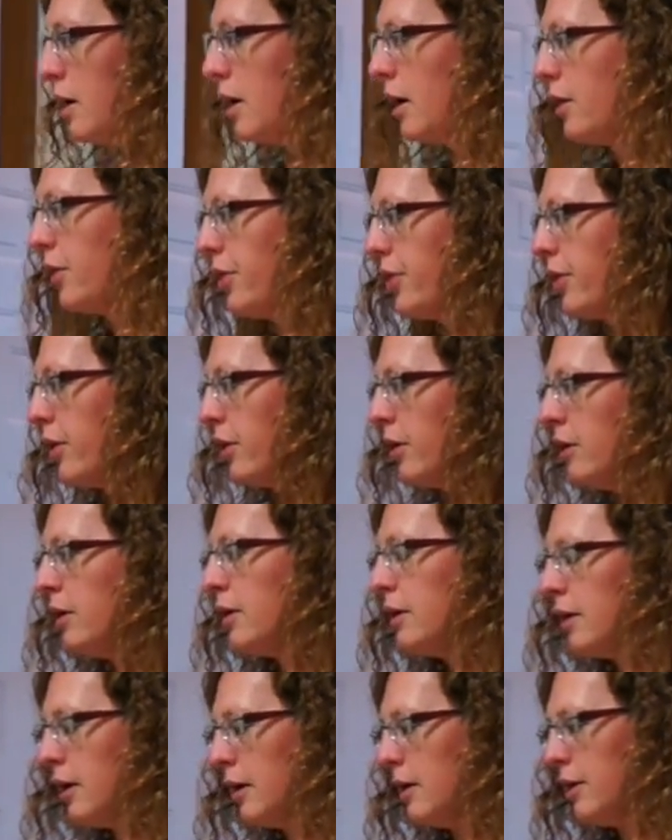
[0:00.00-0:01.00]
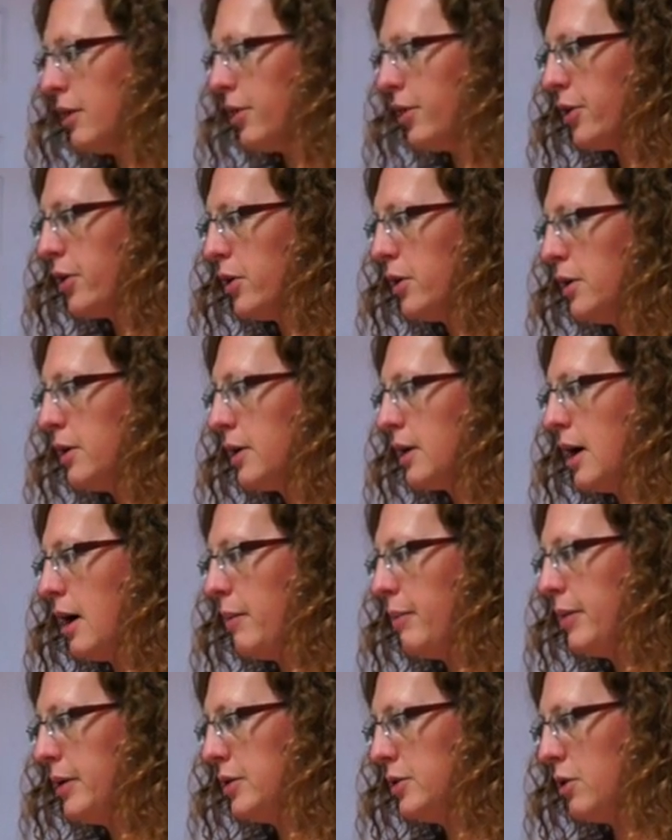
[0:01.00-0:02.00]
a third a
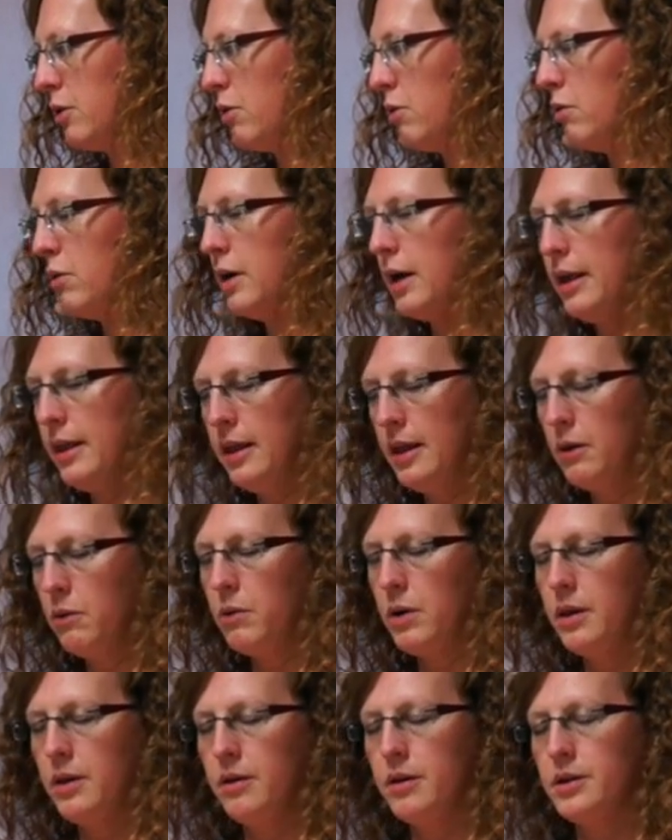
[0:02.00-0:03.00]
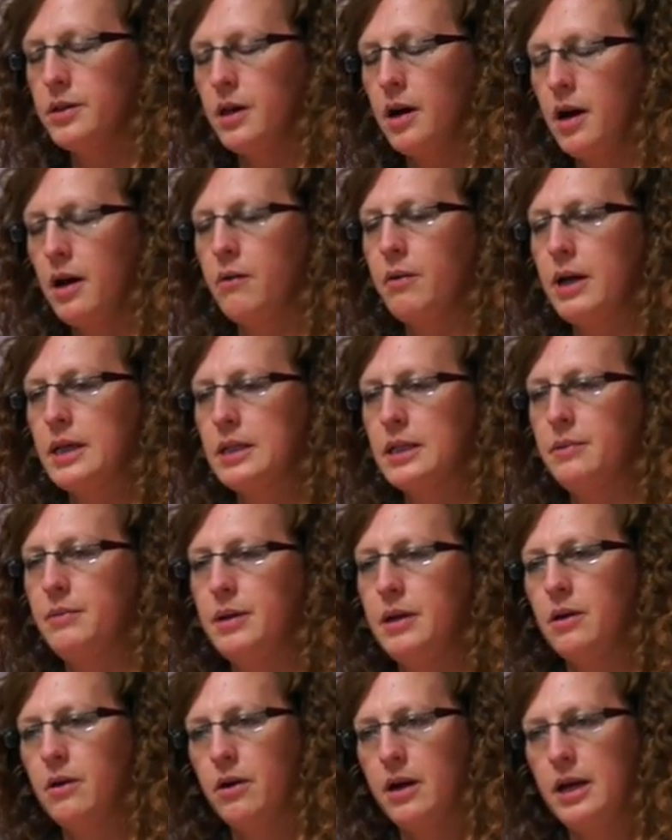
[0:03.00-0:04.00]
cup of dough, I think, whether it's our
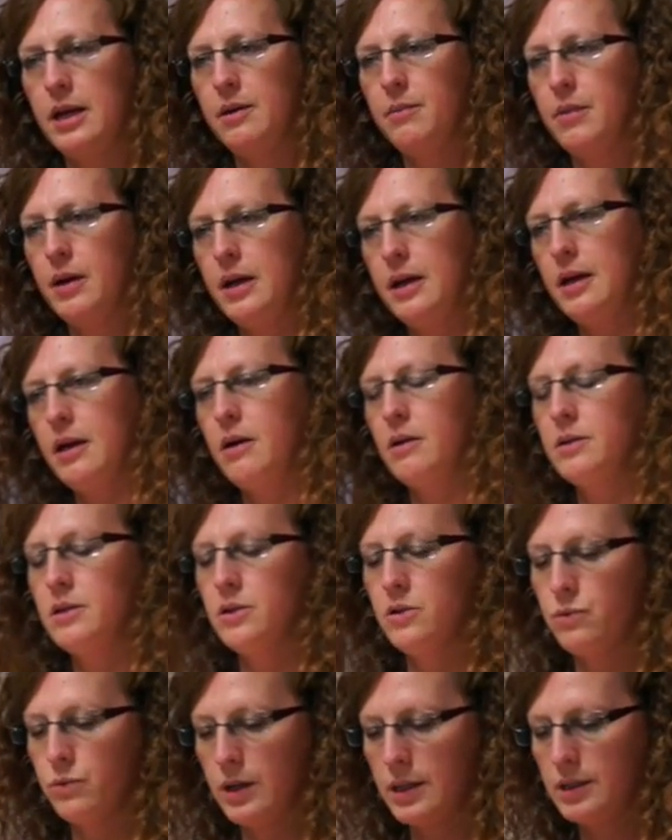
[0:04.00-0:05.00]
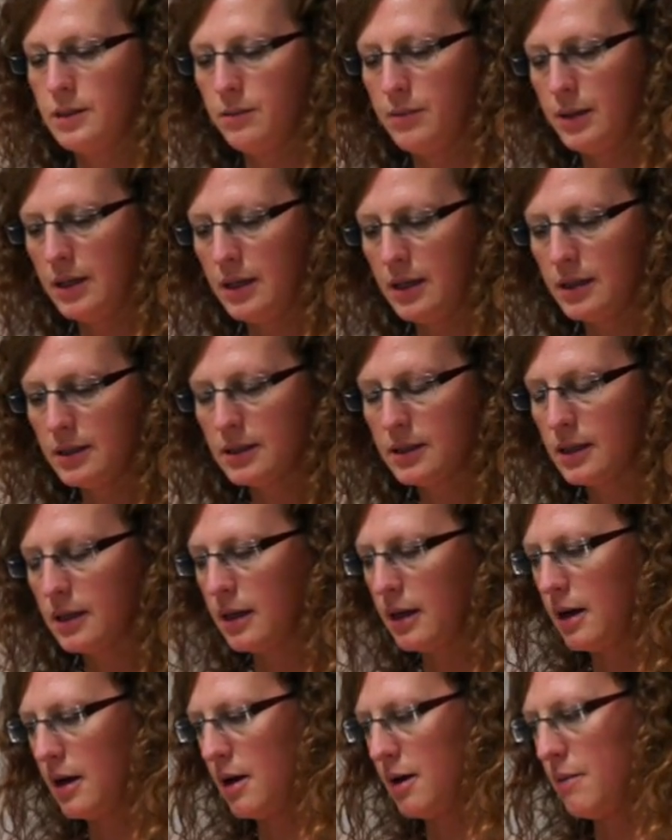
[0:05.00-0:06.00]
recipe or anybody else's recipe, is
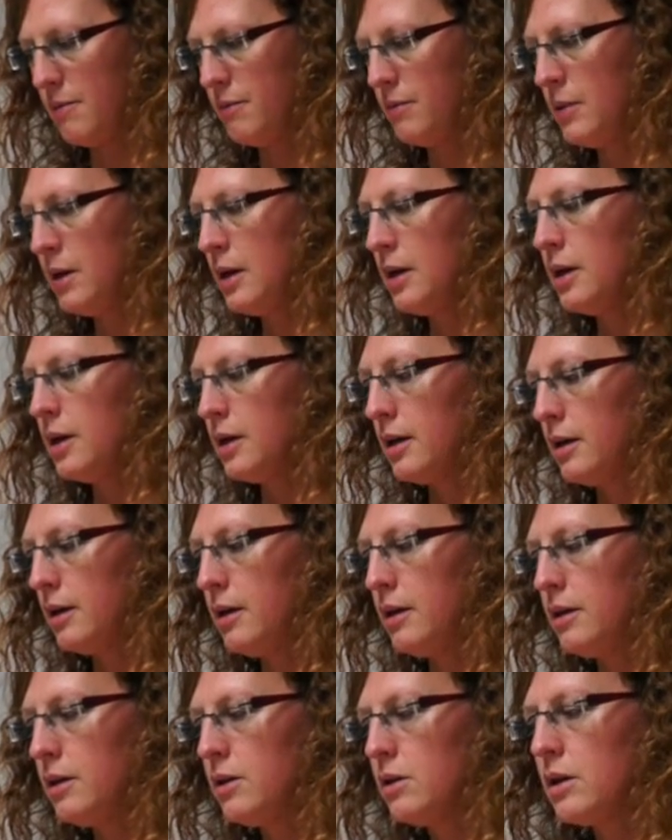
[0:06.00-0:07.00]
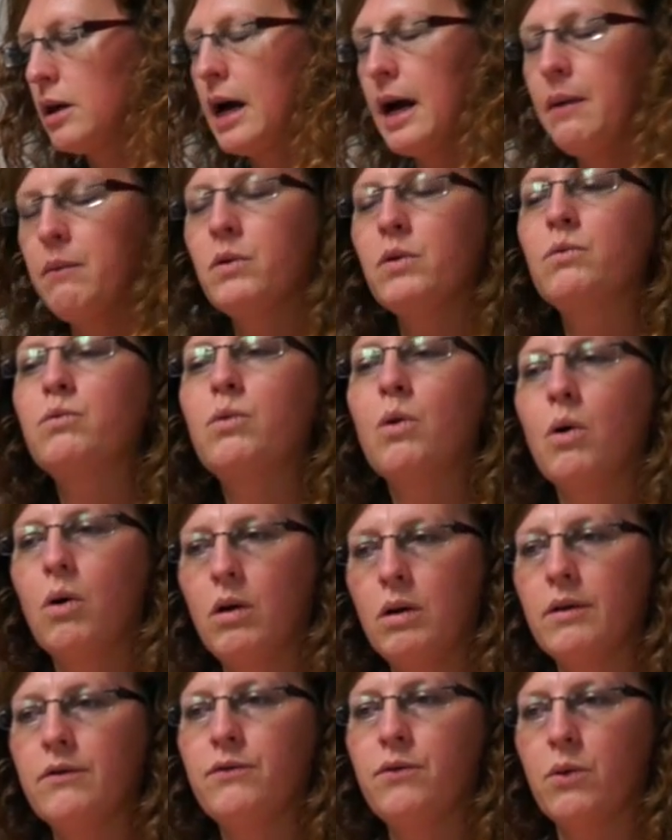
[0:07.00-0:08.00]
I would
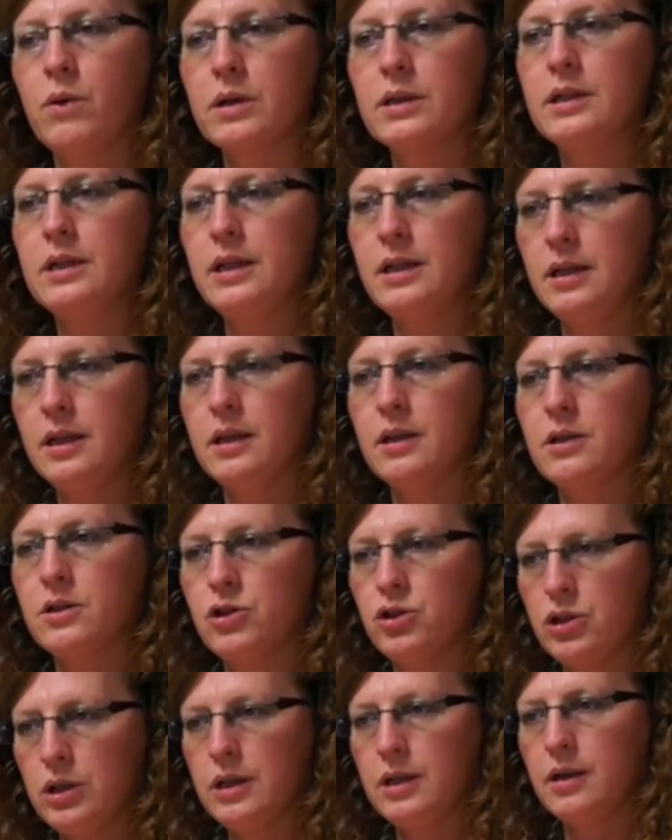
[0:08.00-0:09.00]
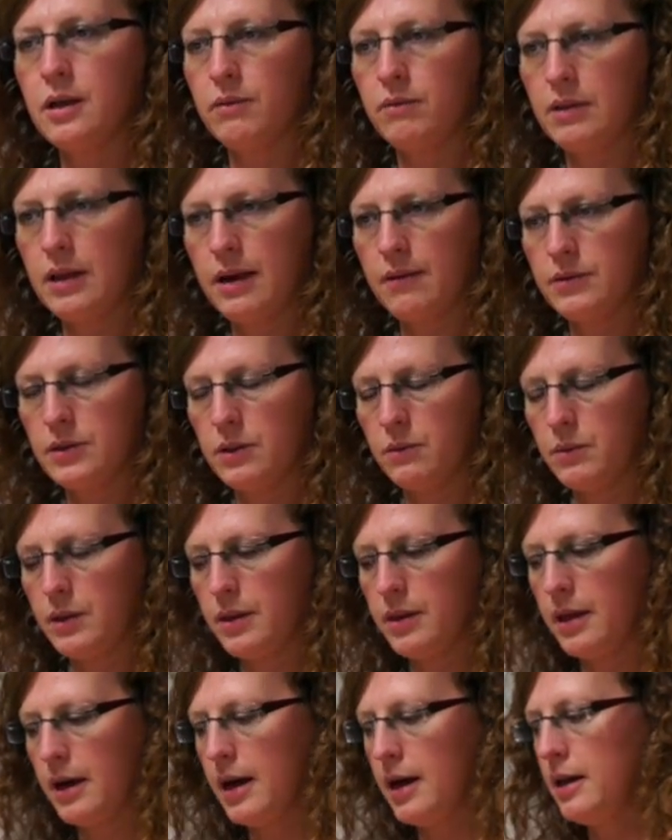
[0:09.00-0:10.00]
roll a 14-inch sheet of lefse
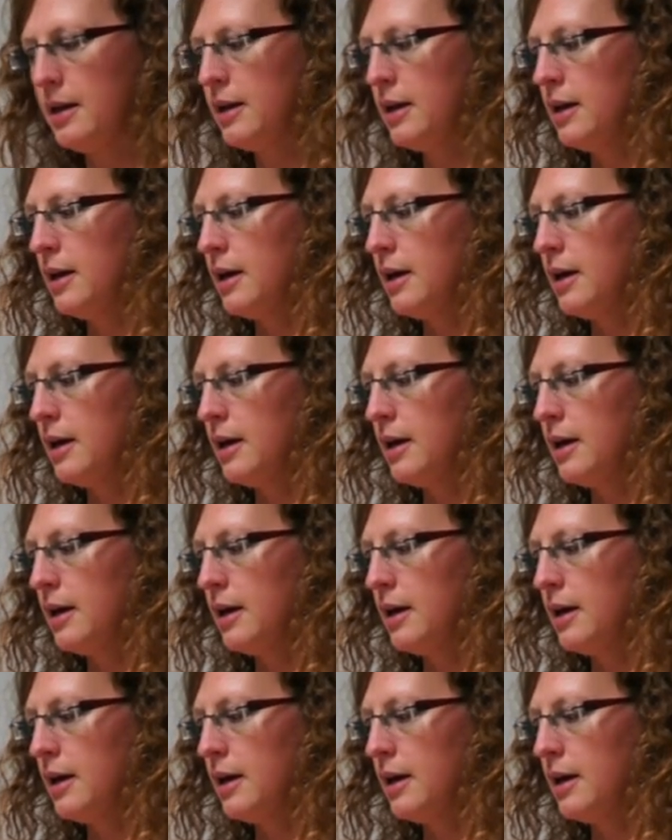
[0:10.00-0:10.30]
with that.